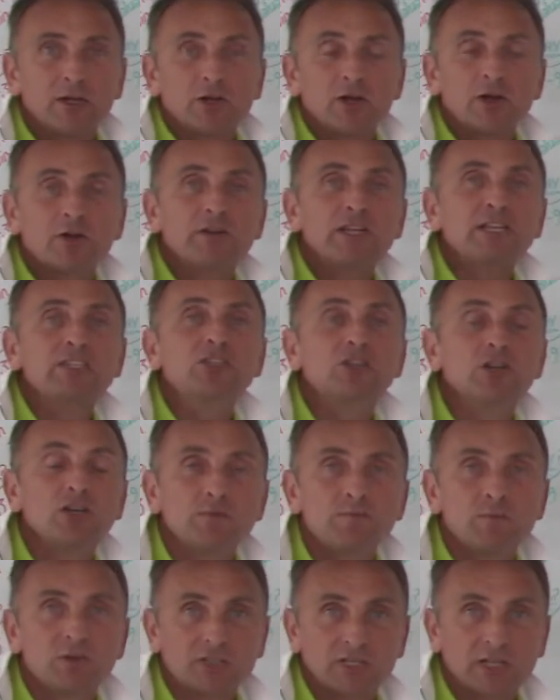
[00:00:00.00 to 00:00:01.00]
who needs
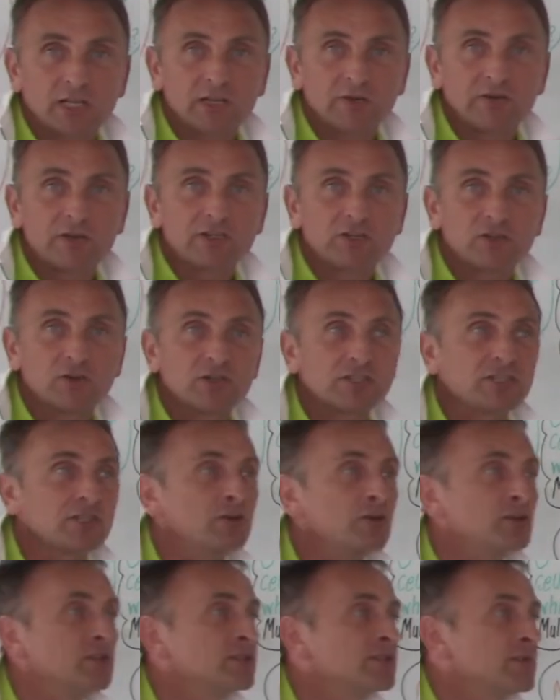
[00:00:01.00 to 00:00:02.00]
good muscular endurance in
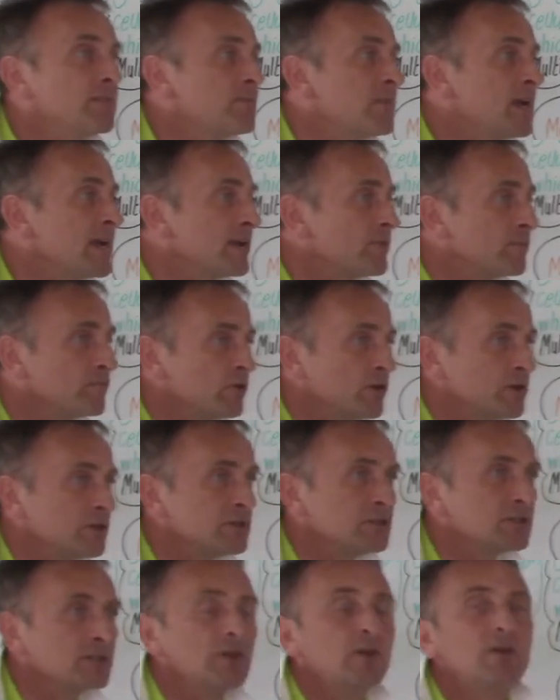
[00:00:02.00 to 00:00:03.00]
order to make
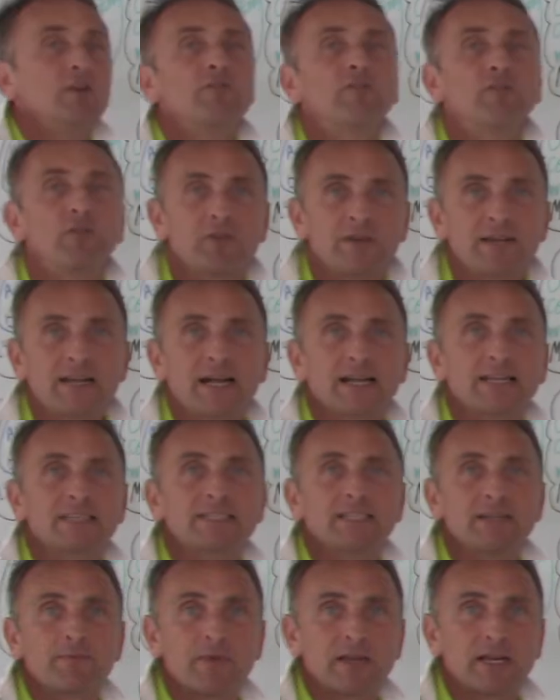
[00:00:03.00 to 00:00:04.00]
runs for
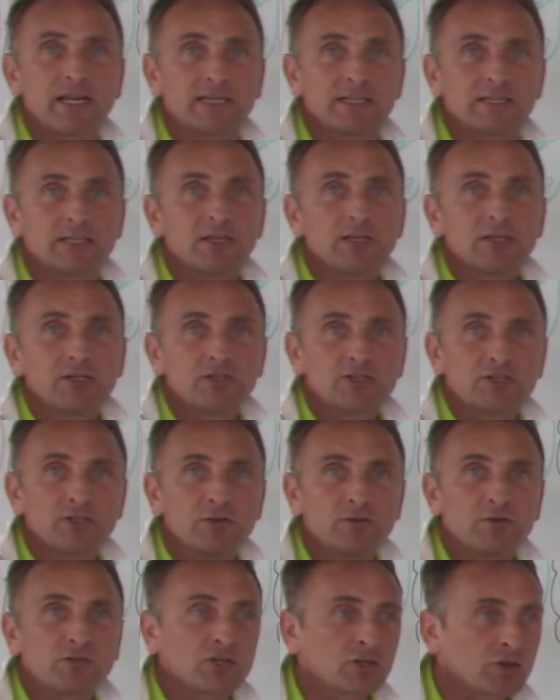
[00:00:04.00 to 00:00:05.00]
90 minutes,
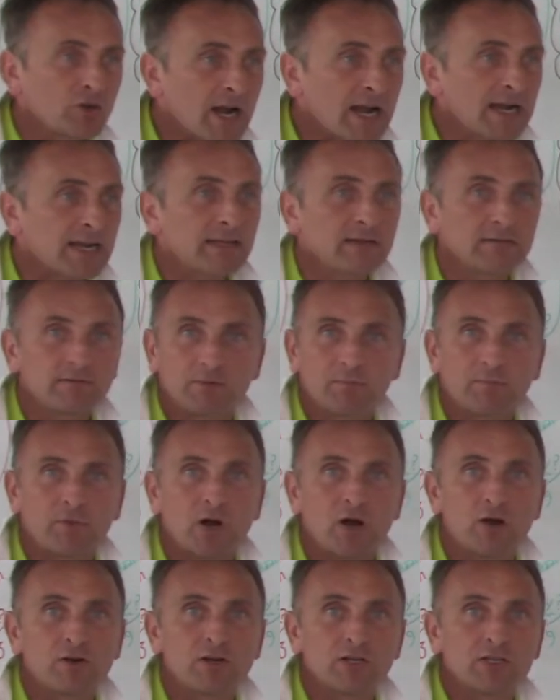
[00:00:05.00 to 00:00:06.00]
to track
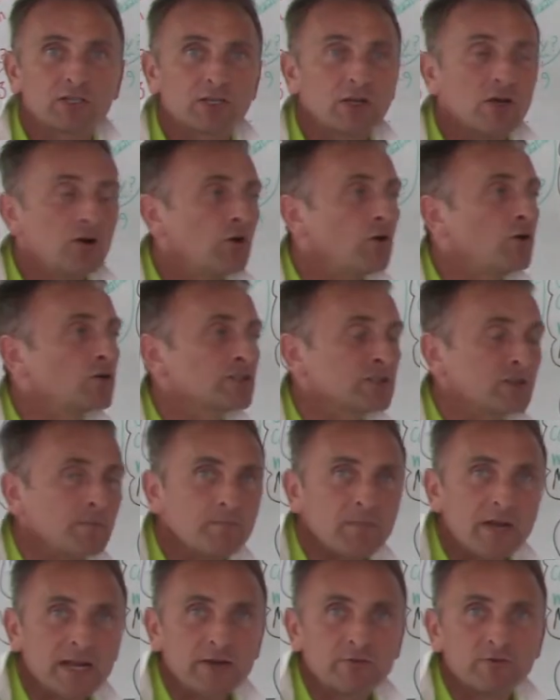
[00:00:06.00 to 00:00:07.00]
opponents or to
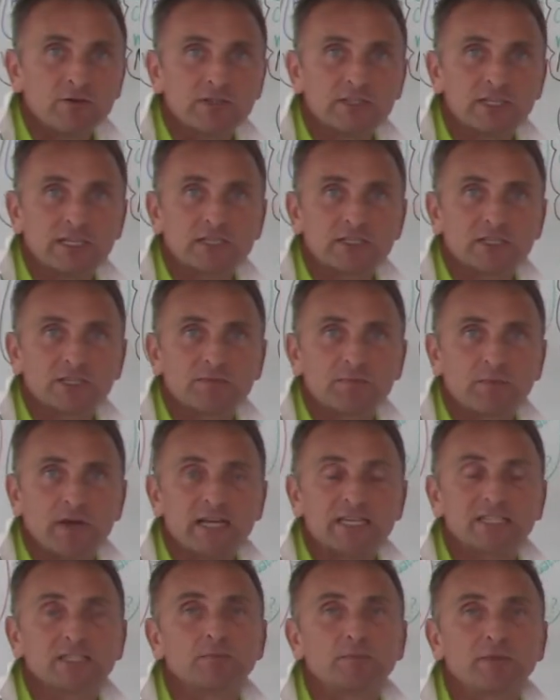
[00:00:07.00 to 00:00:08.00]
make runs into
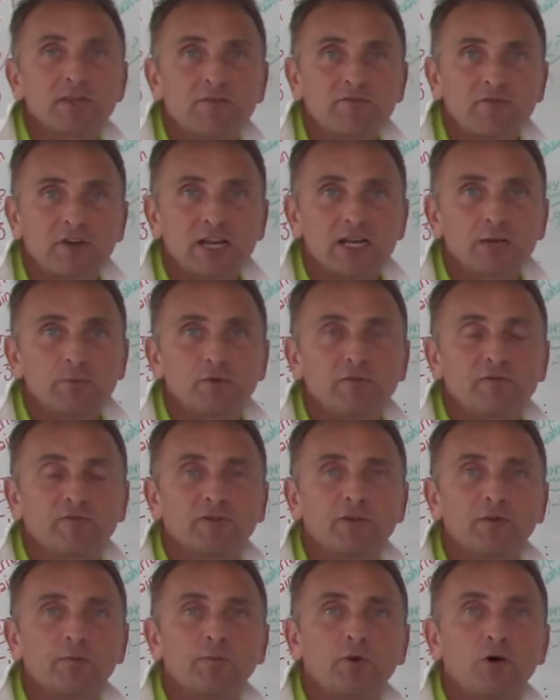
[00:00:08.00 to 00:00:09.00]
space, to be available for
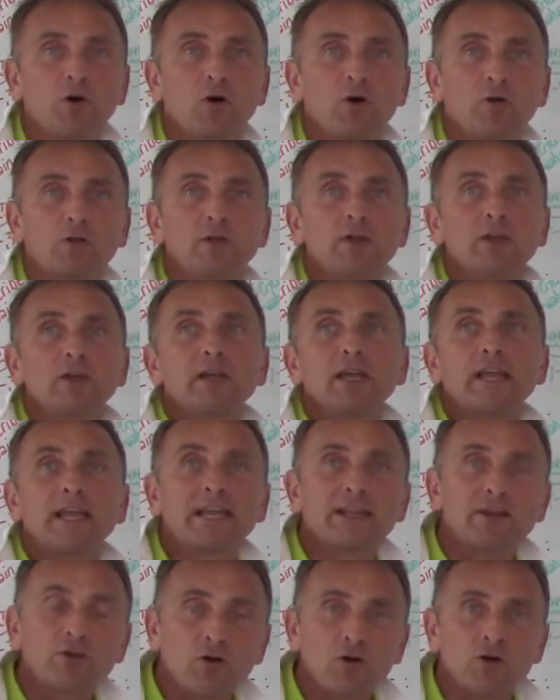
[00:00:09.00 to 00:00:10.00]
the ball
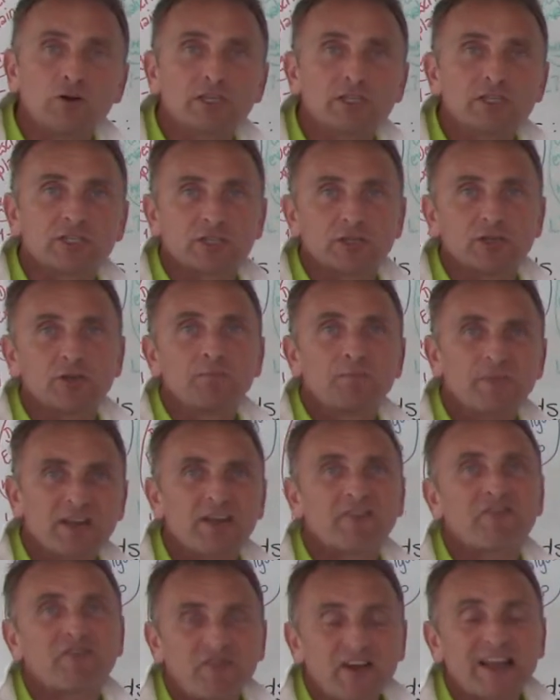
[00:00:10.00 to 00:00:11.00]
in order to be
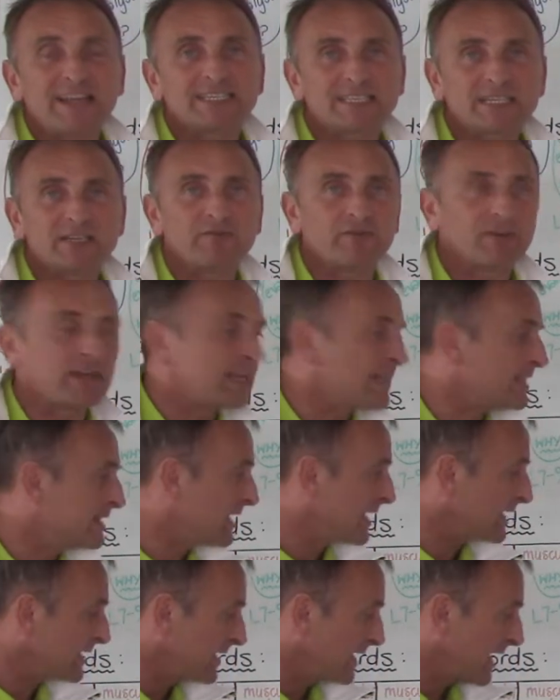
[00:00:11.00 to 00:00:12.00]
effective in
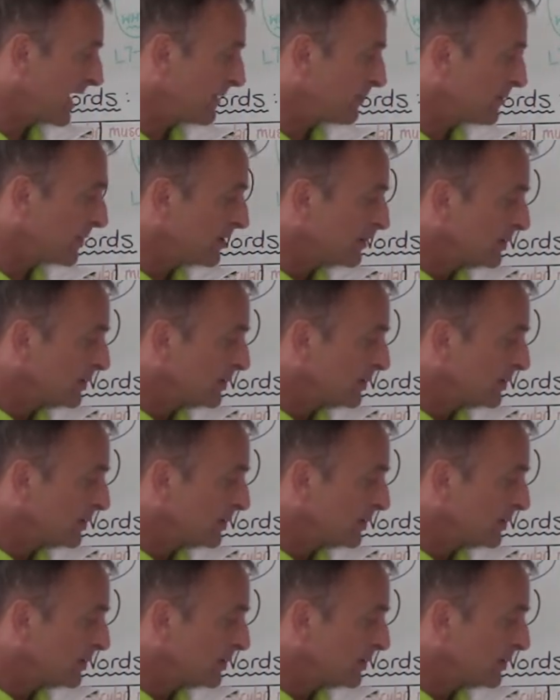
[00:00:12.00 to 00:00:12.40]
that game.